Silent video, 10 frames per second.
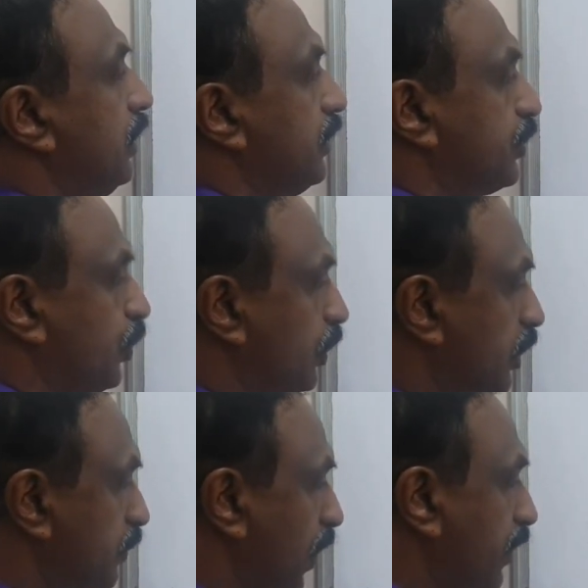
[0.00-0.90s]
So
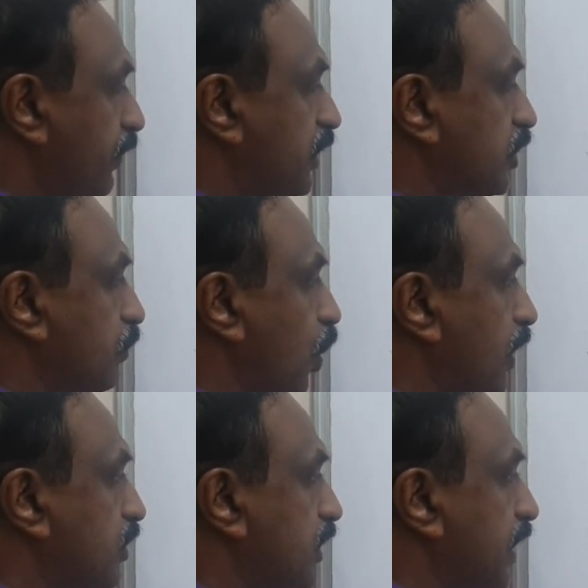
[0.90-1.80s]
this one with the
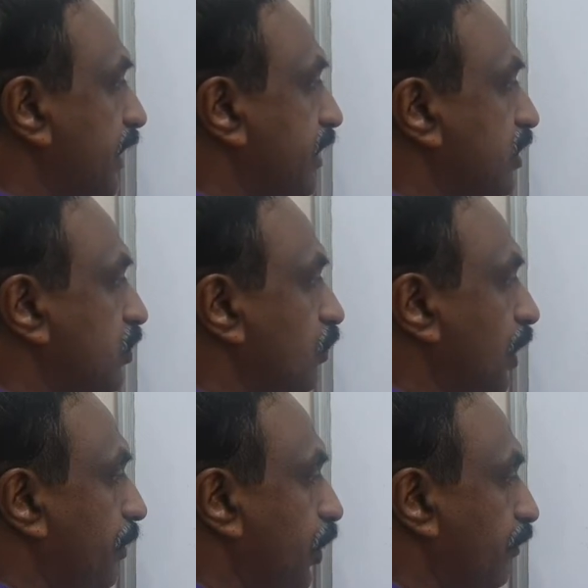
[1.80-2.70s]
smallest radius
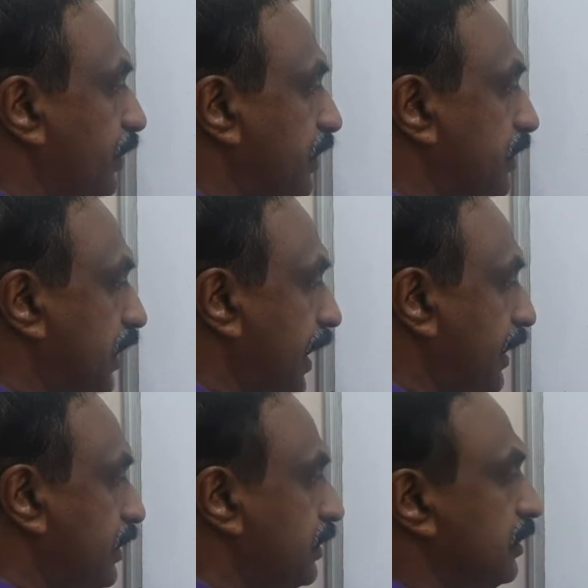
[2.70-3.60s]
will be of this kind,